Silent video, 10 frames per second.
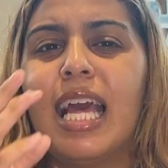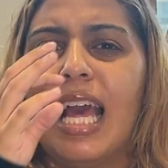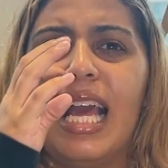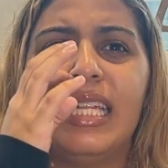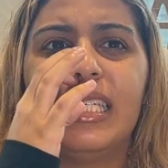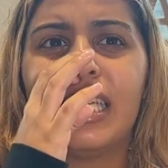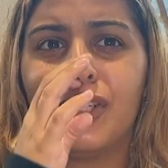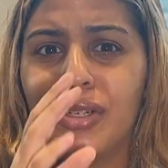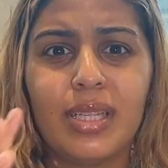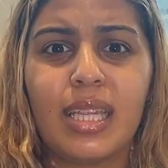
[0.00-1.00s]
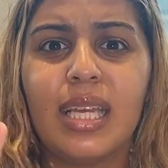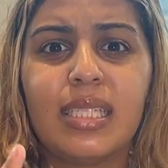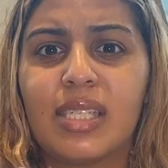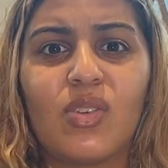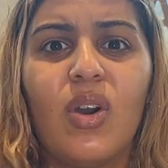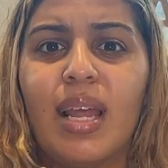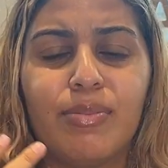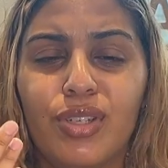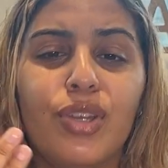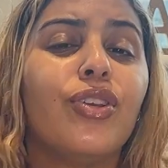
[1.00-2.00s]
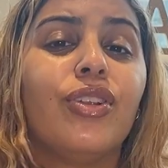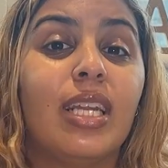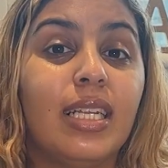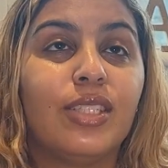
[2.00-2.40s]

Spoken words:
And the truth is, it's all up to you.